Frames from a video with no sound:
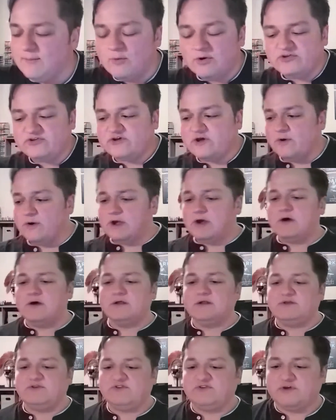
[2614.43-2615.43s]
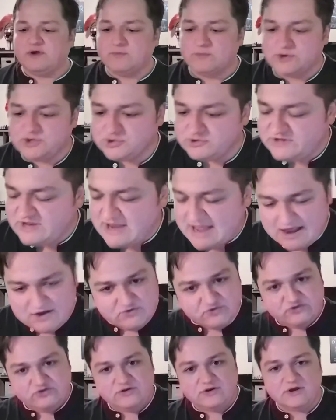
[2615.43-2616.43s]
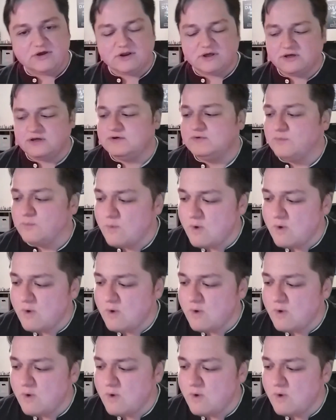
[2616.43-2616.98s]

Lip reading: What's going on? Is Richard Dean Anderson going to